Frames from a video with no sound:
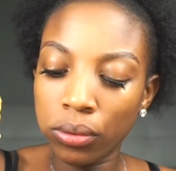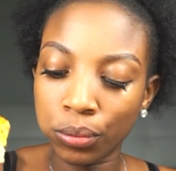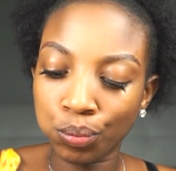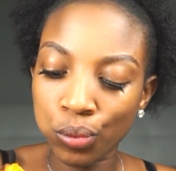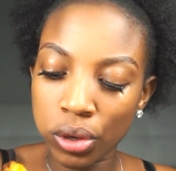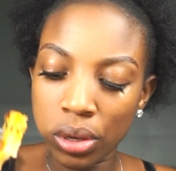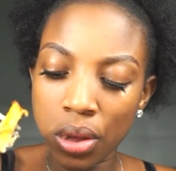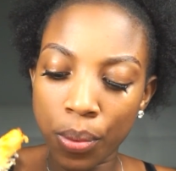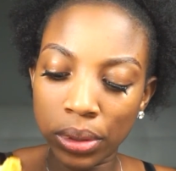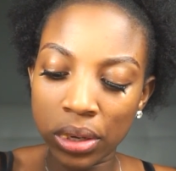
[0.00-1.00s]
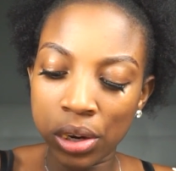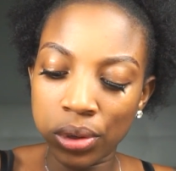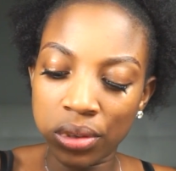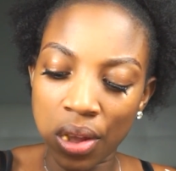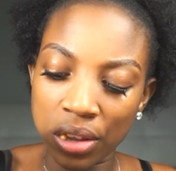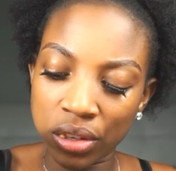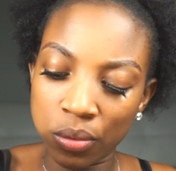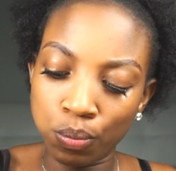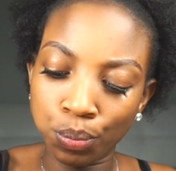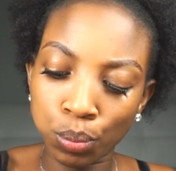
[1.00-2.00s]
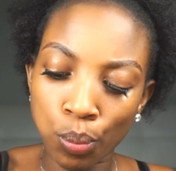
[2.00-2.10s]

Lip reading: Oh, you see the potatoes nice and